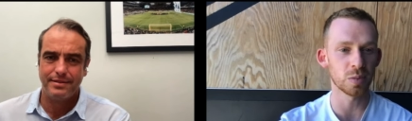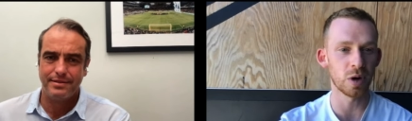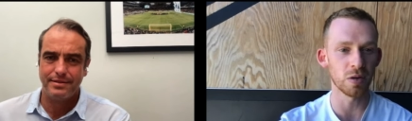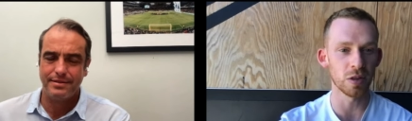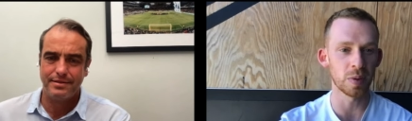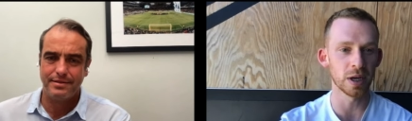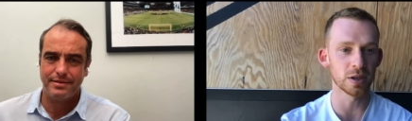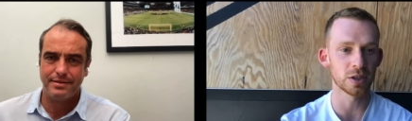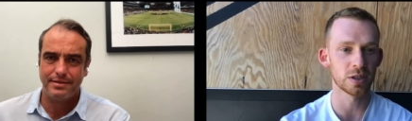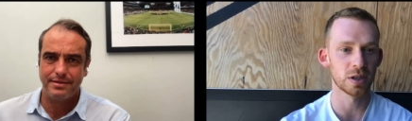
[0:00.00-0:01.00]
Speaker 1: more of the
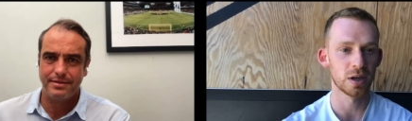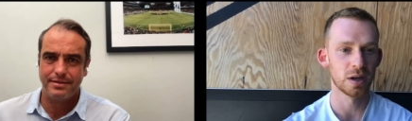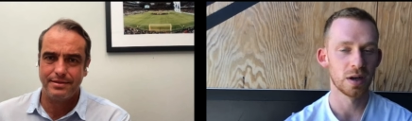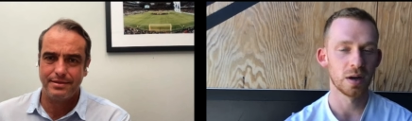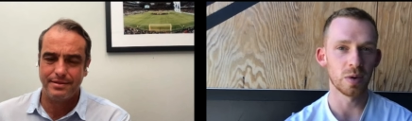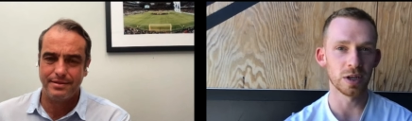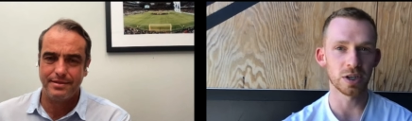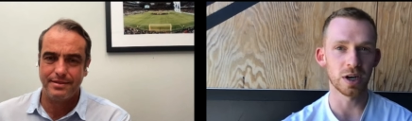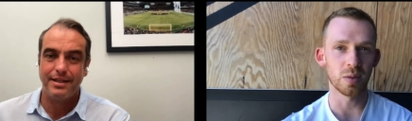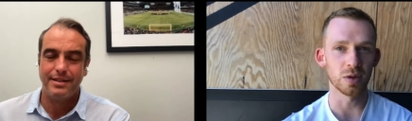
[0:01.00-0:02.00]
pitch,
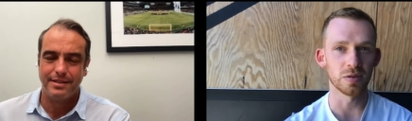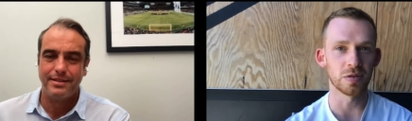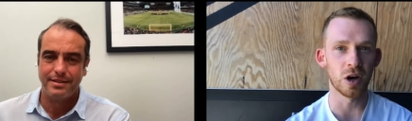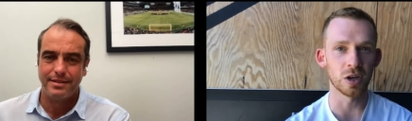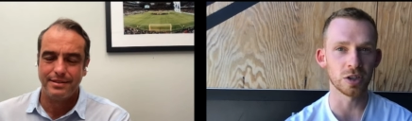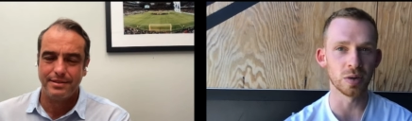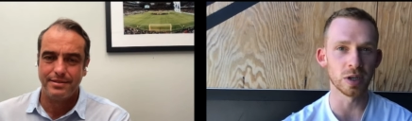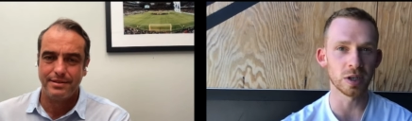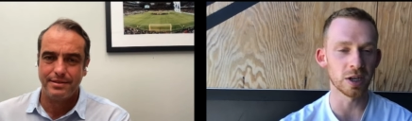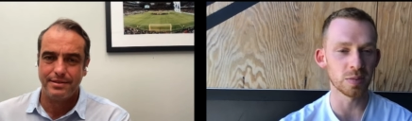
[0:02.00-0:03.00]
which uh, was unfortunate,
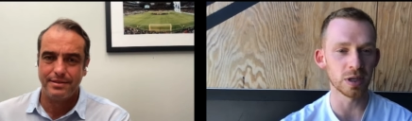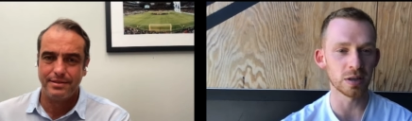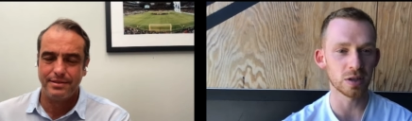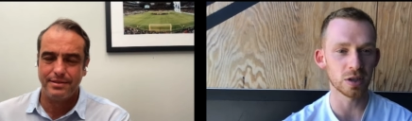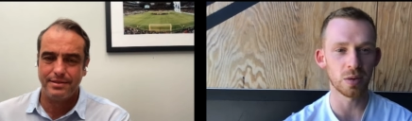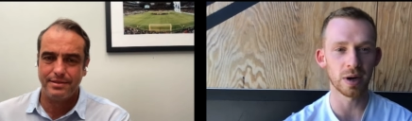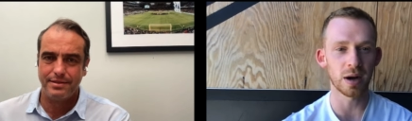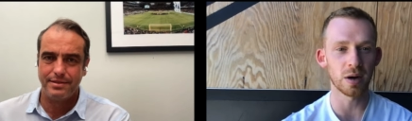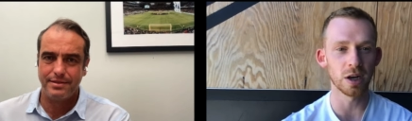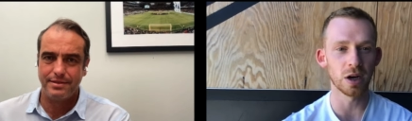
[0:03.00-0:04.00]
which led me to going
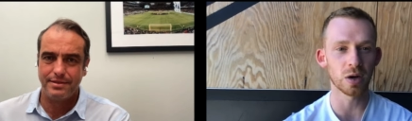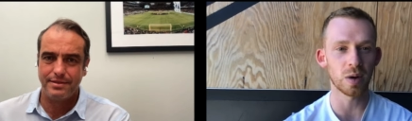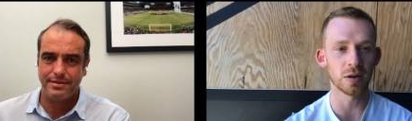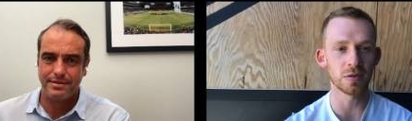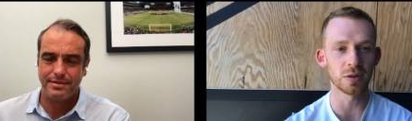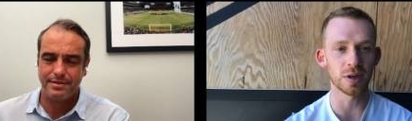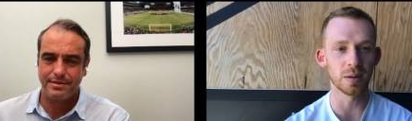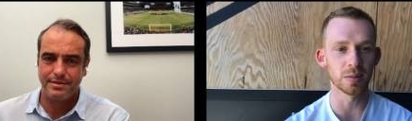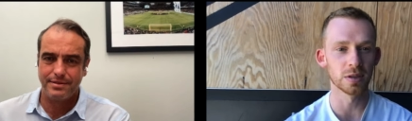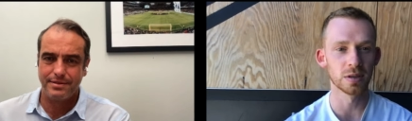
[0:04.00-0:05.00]
out on loan quite a few
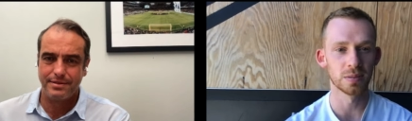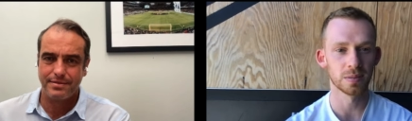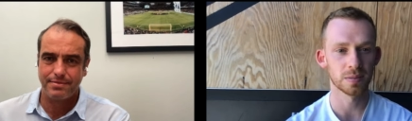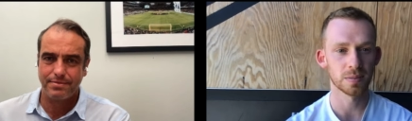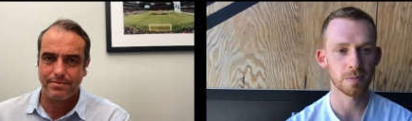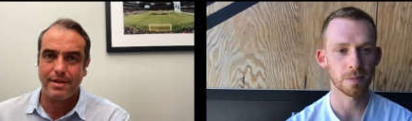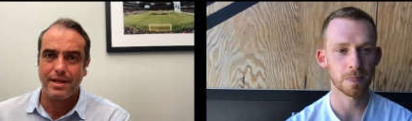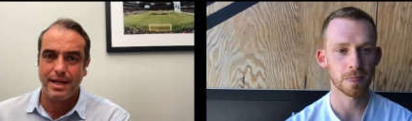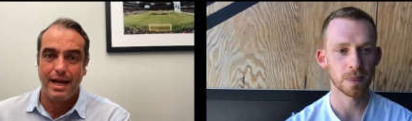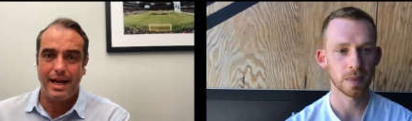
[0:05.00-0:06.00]
times.
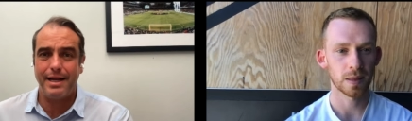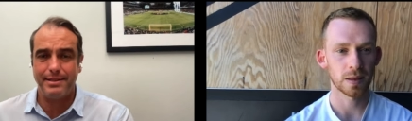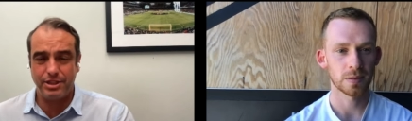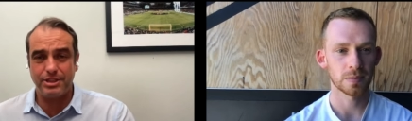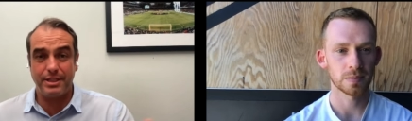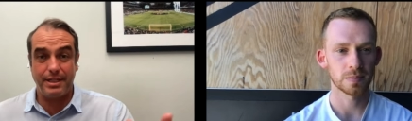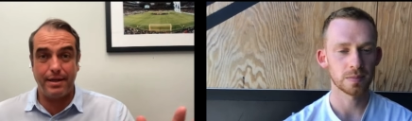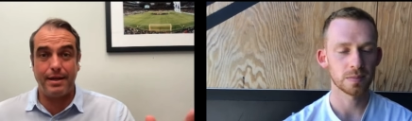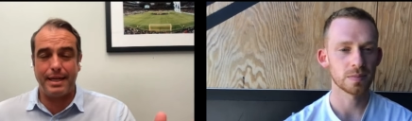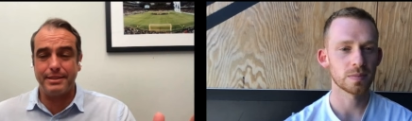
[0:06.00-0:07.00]
Speaker 2: Uh, just to get,
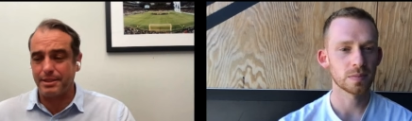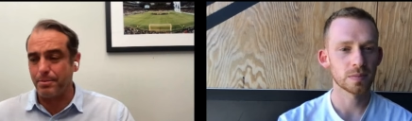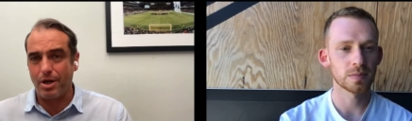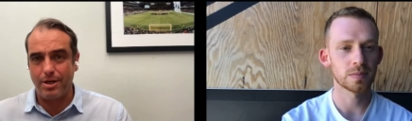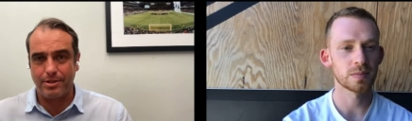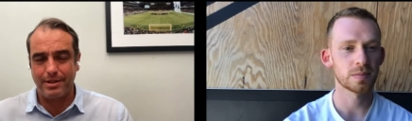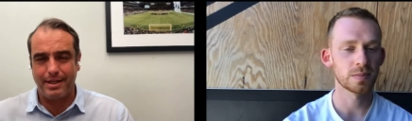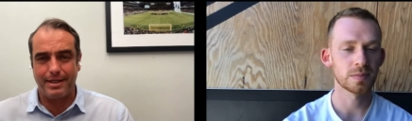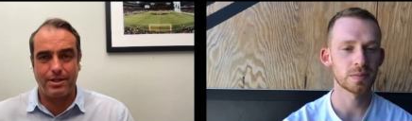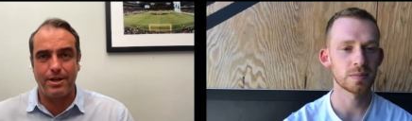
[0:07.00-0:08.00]
again, some con
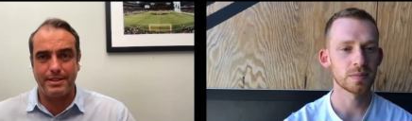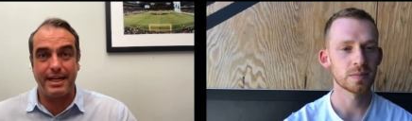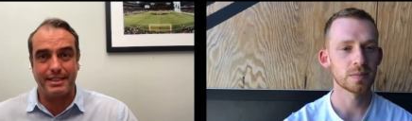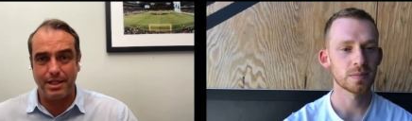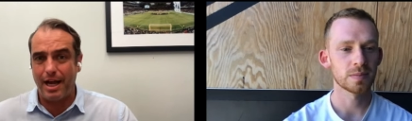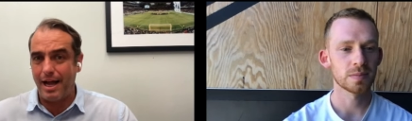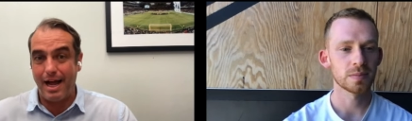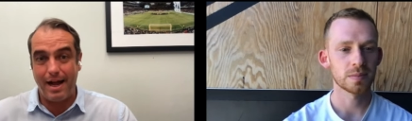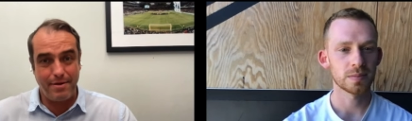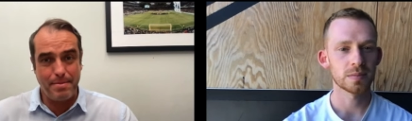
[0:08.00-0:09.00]
uh, context, I,
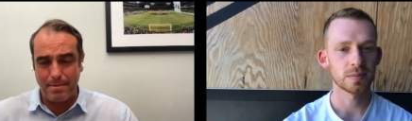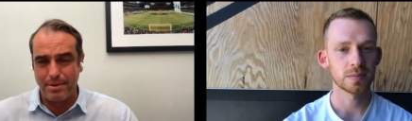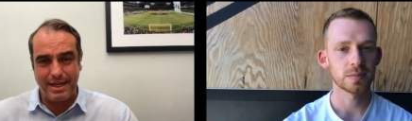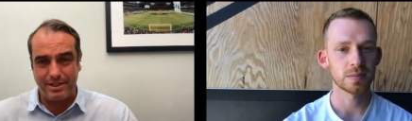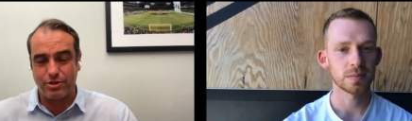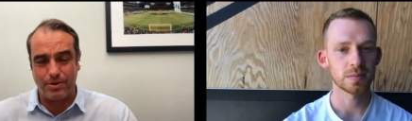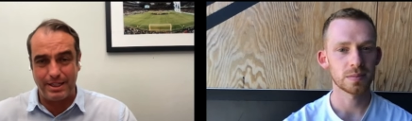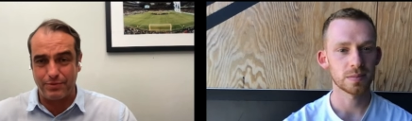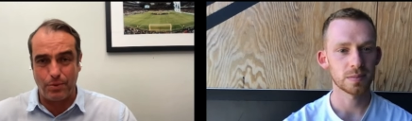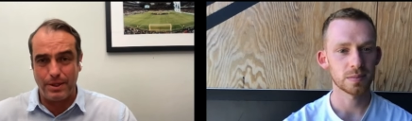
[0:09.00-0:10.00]
I remember that
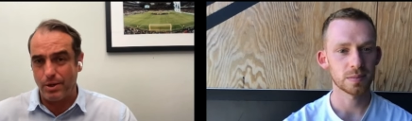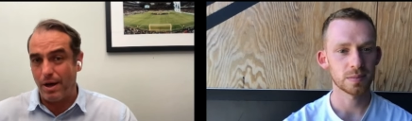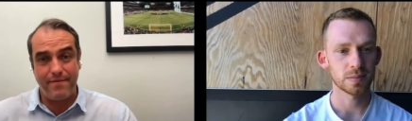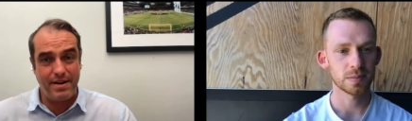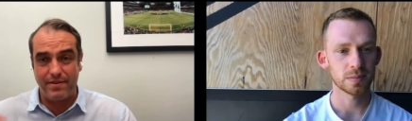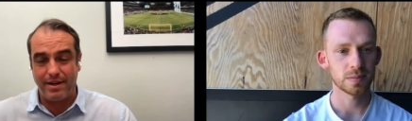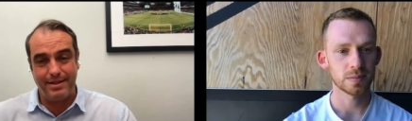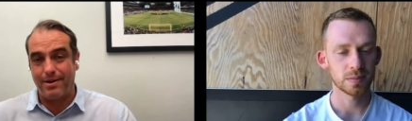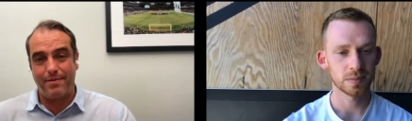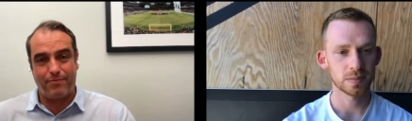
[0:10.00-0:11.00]
transfer window. I've never,
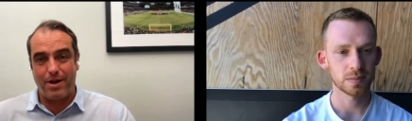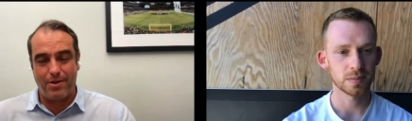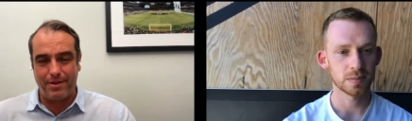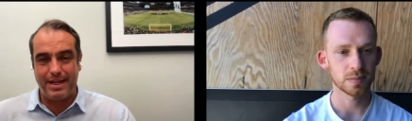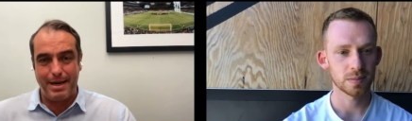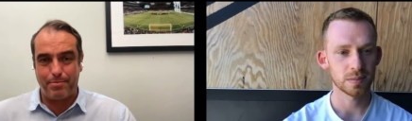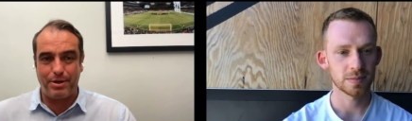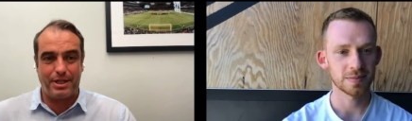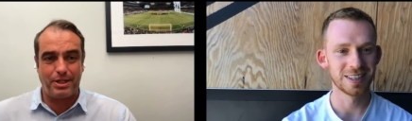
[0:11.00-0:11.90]
you know, I follow the game pretty